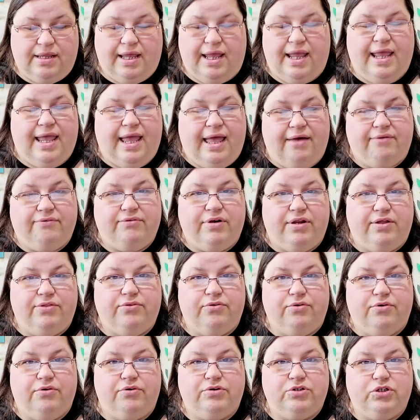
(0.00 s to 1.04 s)
I have
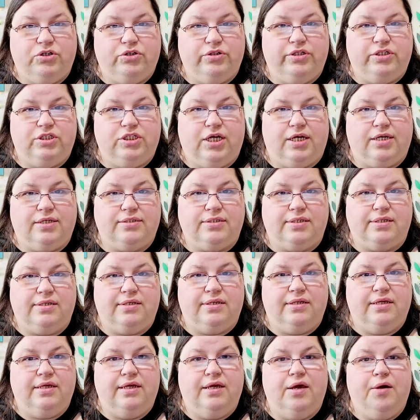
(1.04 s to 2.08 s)
another Shirley
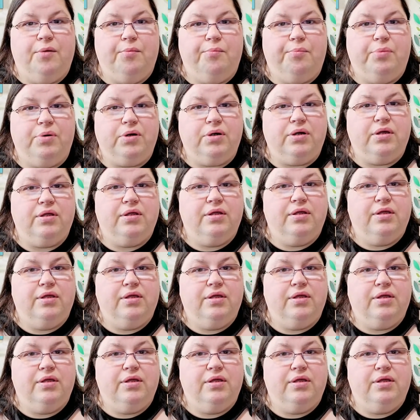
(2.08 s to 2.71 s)
Jackson book